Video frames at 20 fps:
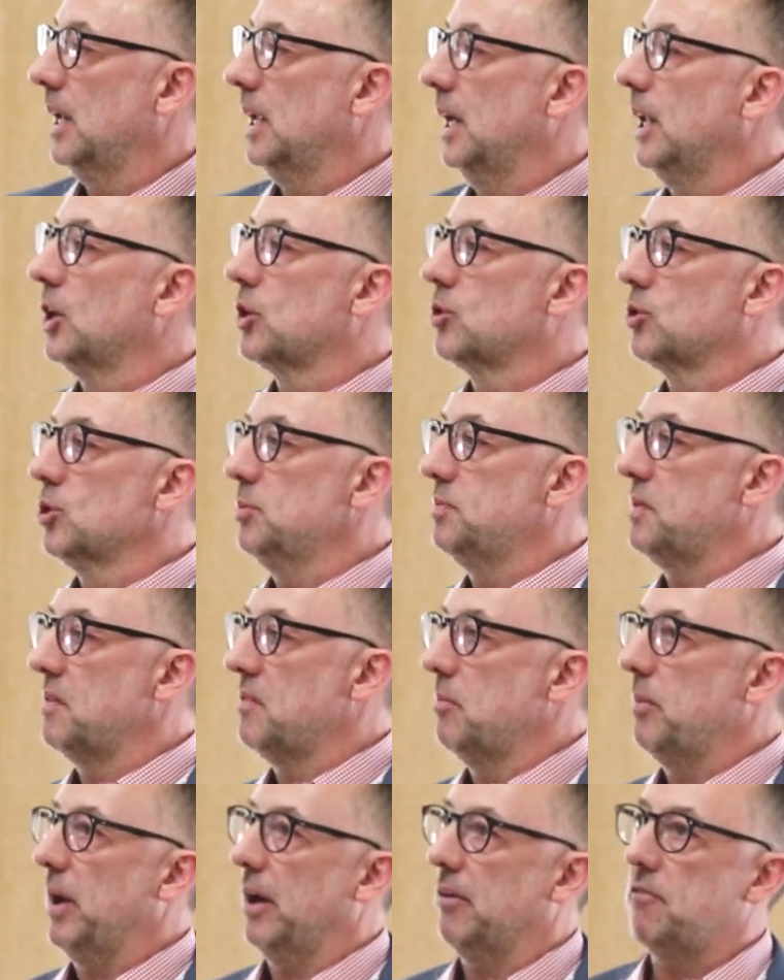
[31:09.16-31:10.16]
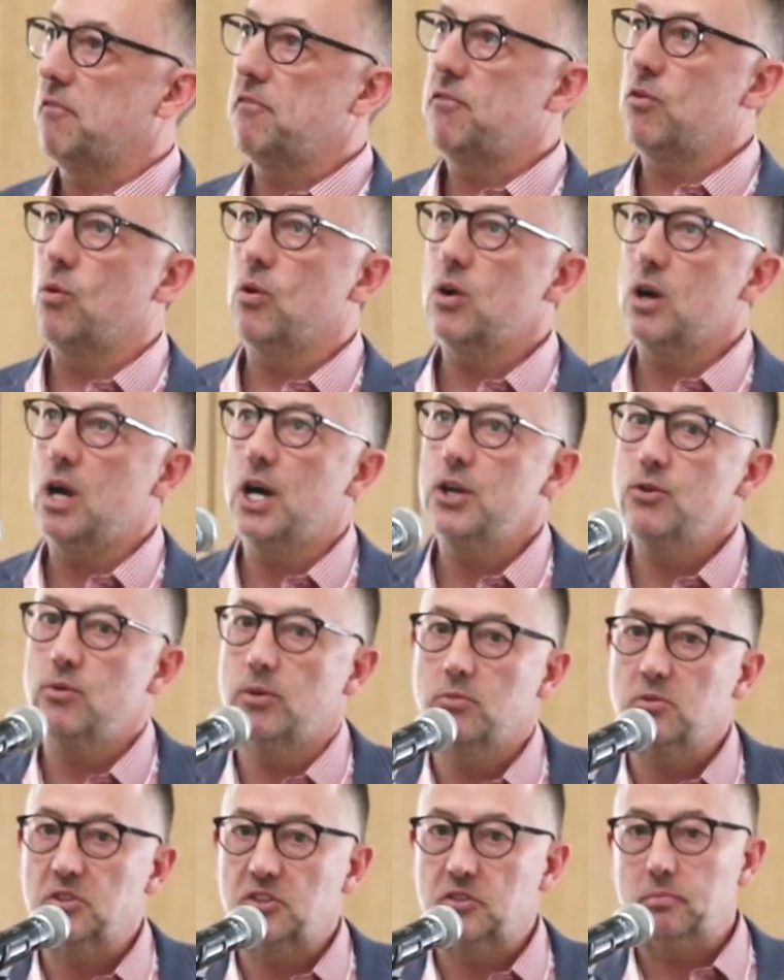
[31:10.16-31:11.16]
And in a group of about
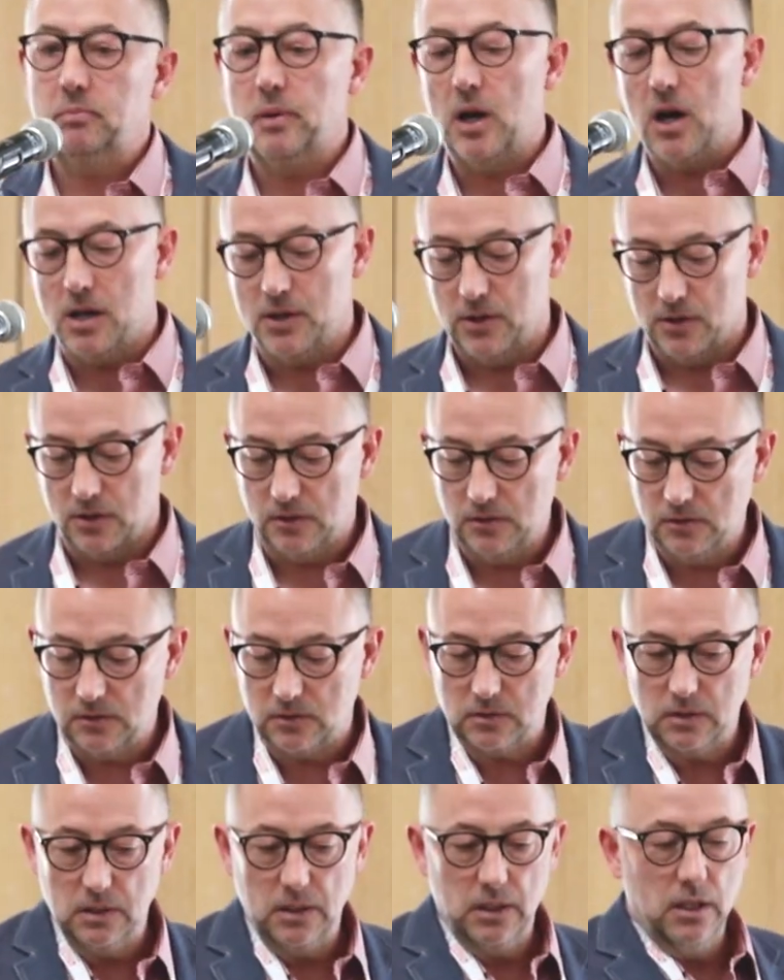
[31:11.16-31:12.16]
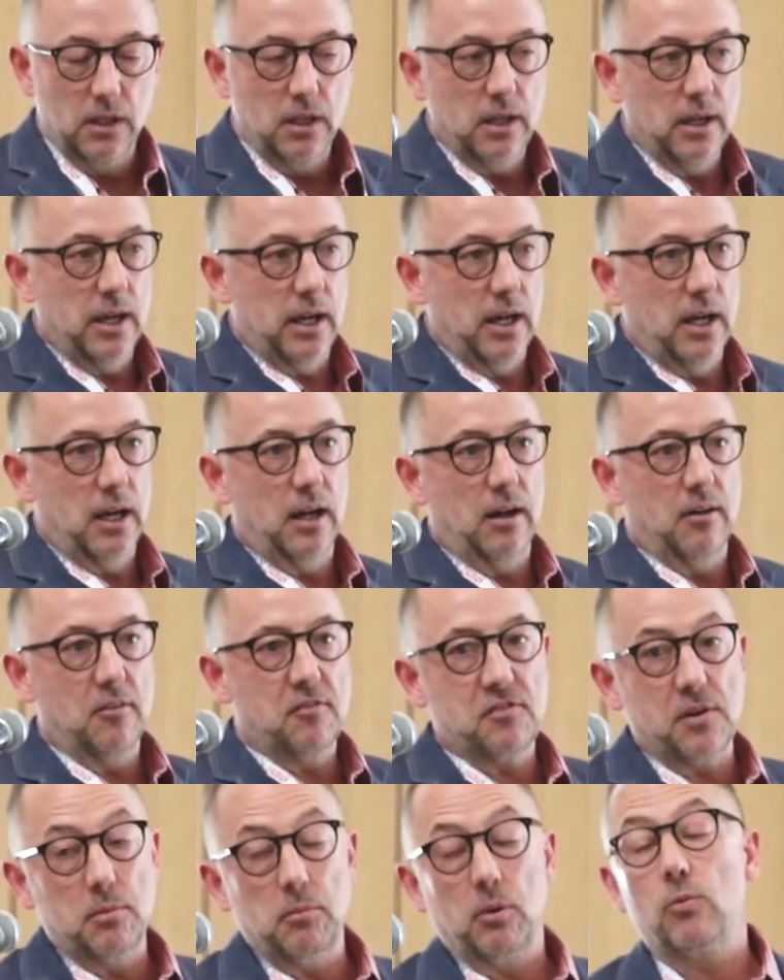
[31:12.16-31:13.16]
400 responders,
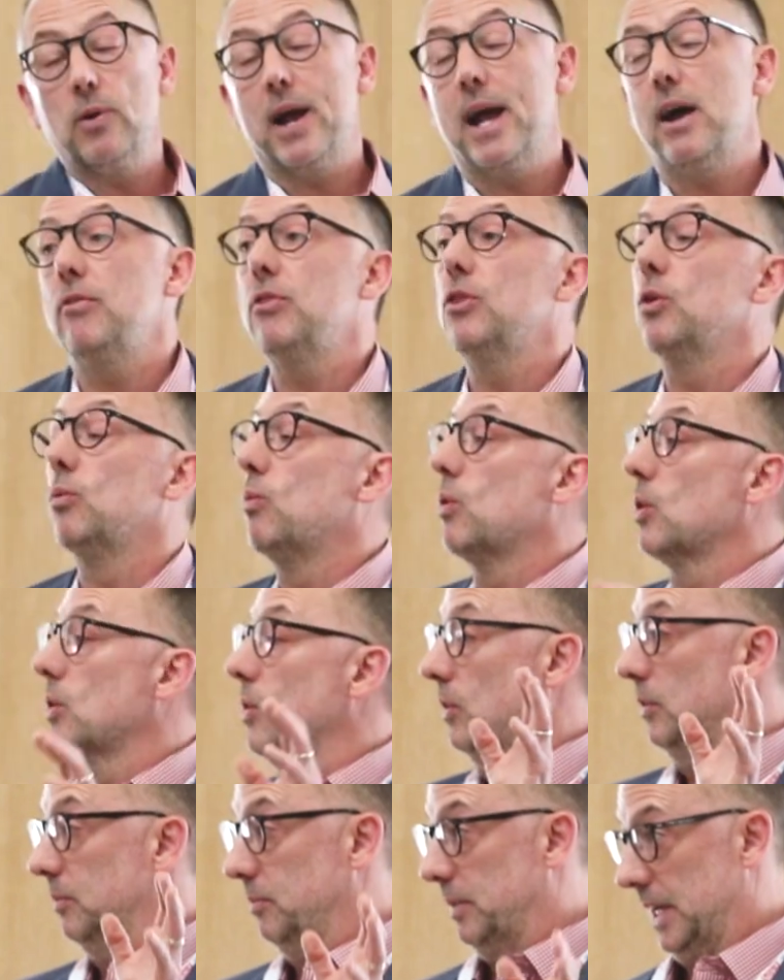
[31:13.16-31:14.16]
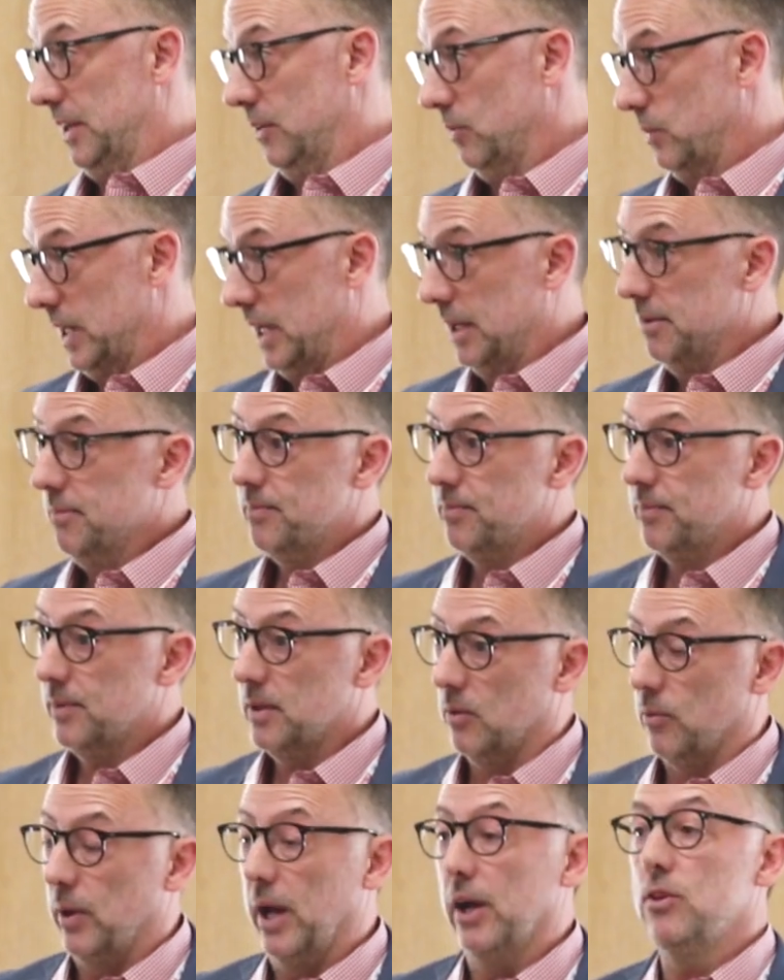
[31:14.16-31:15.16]
uh, from around the world, by the way,
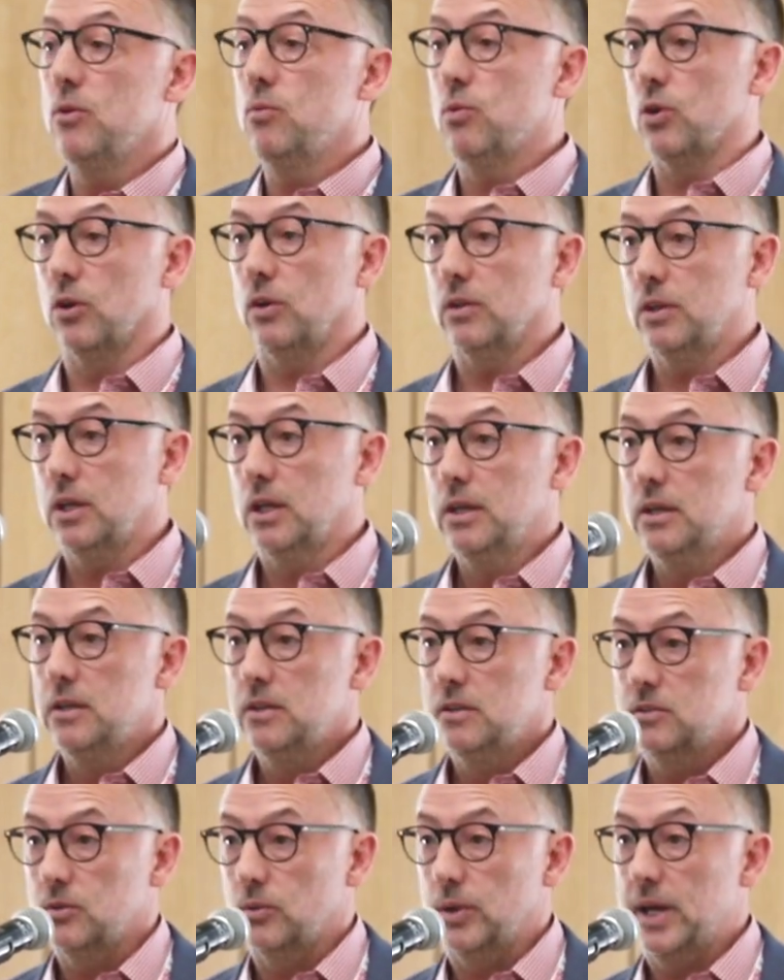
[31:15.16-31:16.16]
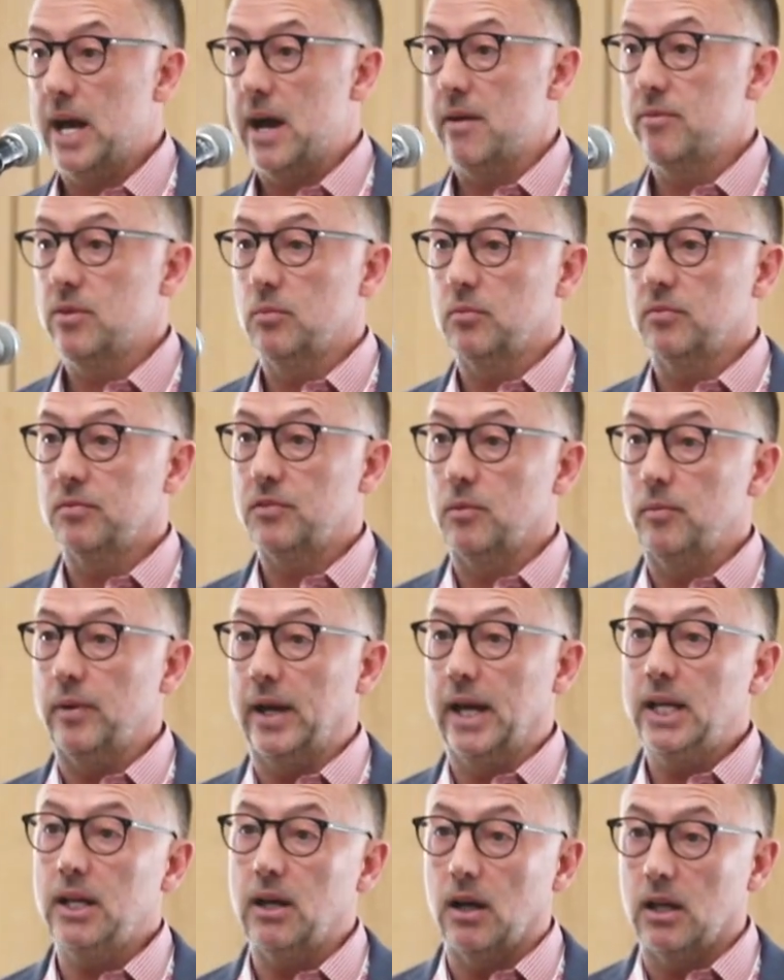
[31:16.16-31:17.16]
around the world. So we have them
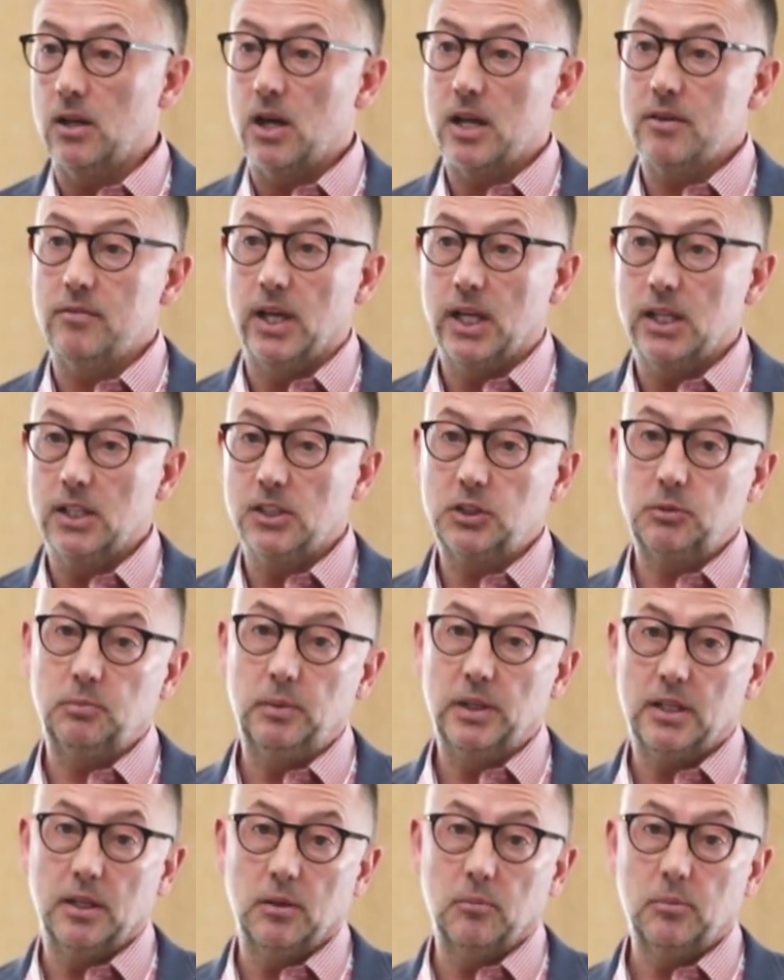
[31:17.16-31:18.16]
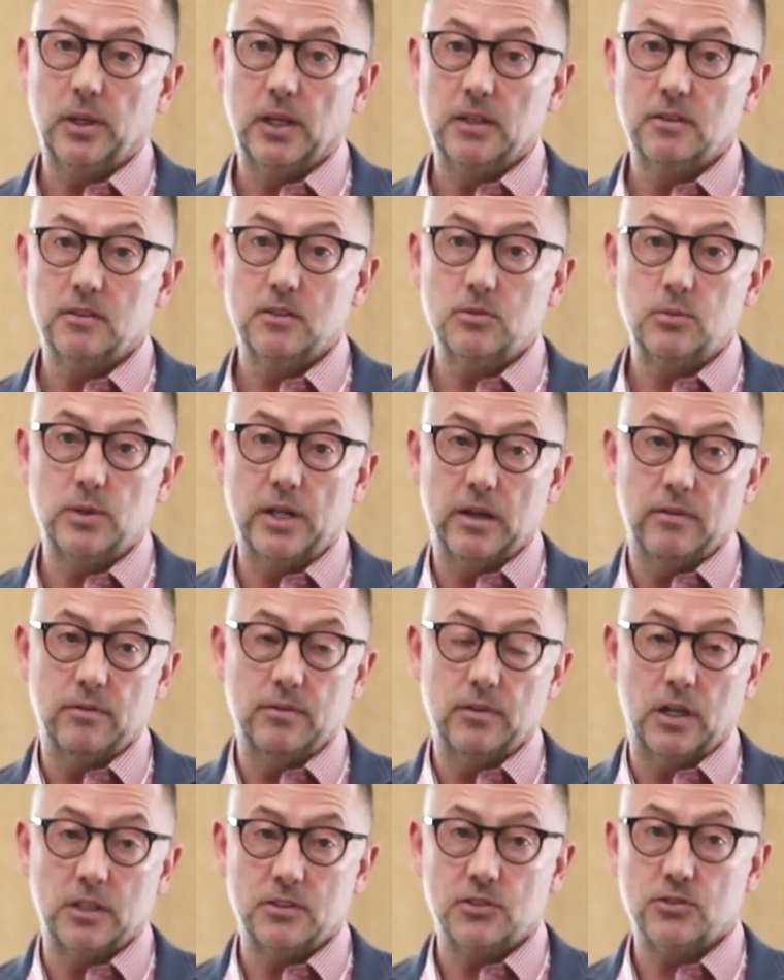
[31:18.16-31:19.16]
from any a lot of English-speaking places. We
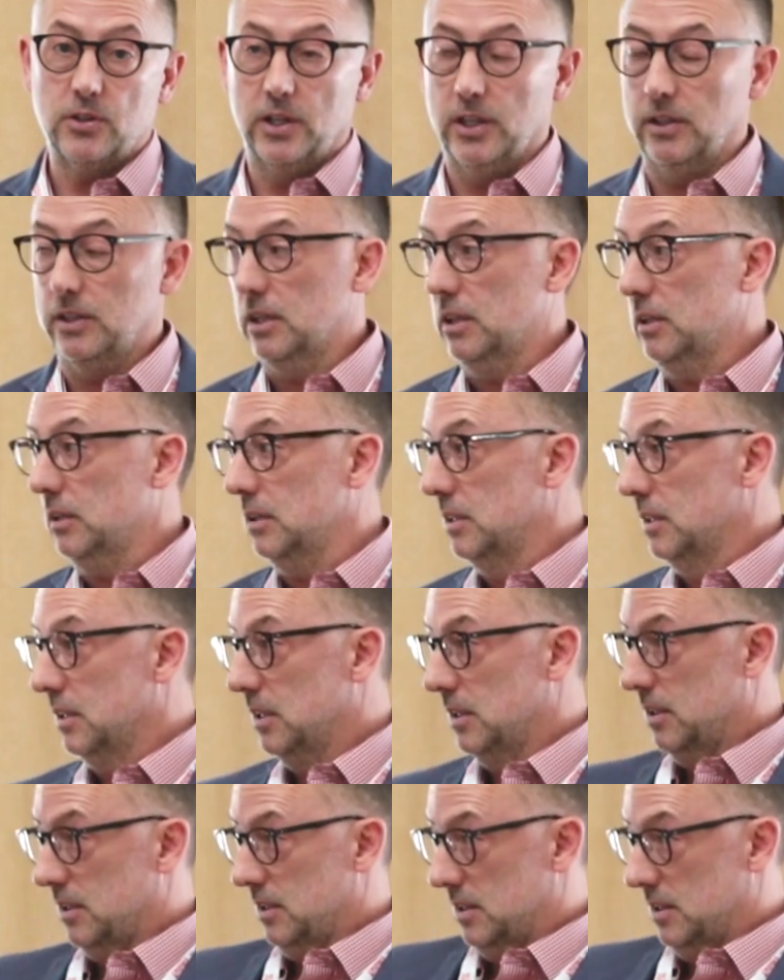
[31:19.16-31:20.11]
have Australia,